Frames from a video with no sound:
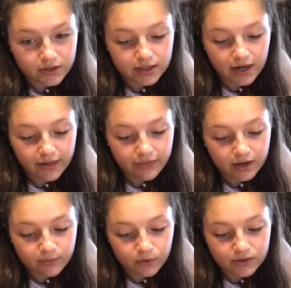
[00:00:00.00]
it, and then
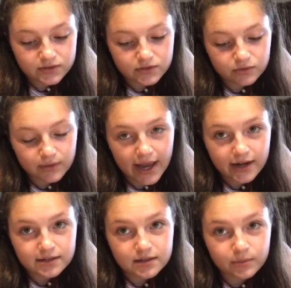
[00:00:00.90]
I'm going to add
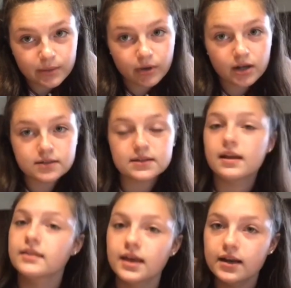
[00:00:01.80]
it to the meatballs
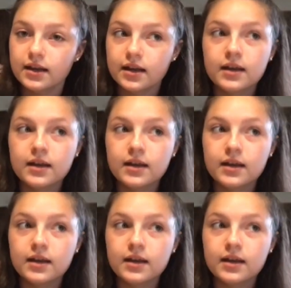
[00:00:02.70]
and then